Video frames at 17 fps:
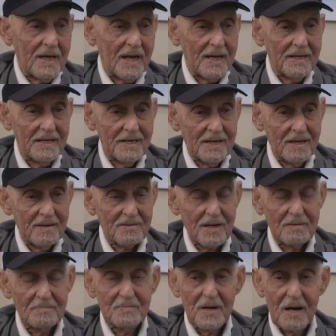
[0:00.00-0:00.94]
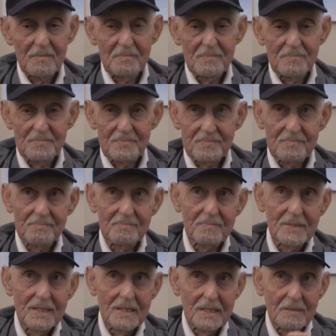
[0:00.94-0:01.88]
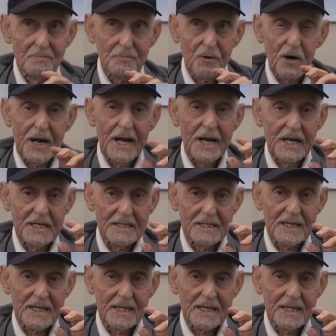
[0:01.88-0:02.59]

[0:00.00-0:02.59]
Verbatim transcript: And here I'm, I'm praying